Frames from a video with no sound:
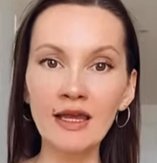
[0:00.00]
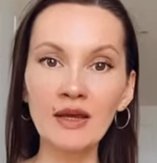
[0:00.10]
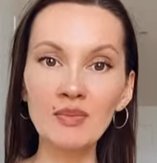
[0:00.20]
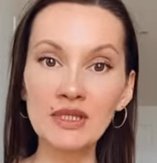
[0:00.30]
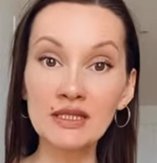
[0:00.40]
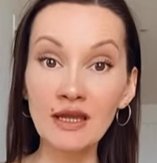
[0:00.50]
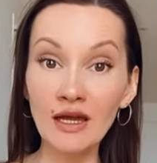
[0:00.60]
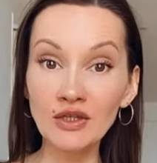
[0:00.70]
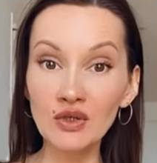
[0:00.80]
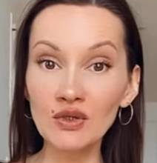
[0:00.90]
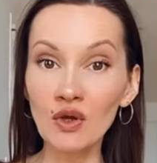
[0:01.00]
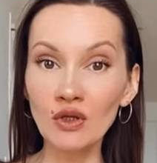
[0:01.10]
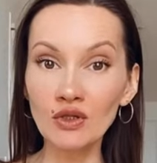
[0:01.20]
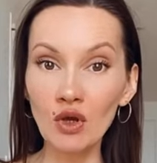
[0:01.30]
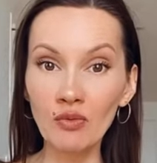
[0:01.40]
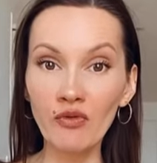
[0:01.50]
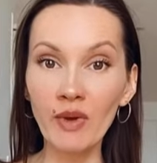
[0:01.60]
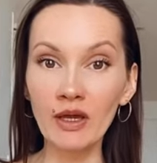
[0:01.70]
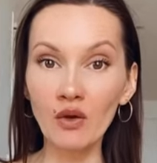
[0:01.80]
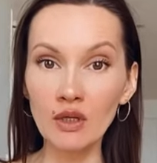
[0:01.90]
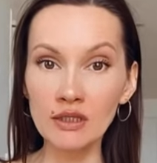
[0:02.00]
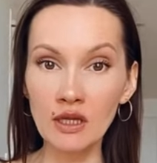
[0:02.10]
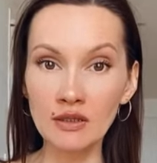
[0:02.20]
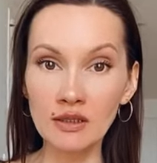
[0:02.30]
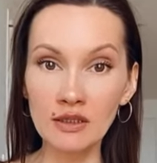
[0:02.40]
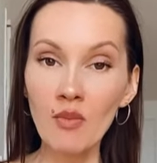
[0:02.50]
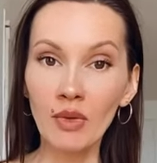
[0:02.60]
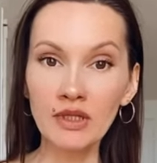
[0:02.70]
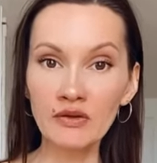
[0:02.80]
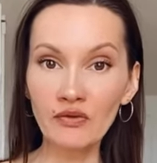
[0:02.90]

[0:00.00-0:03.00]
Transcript: like pistachios on top of my croissants. But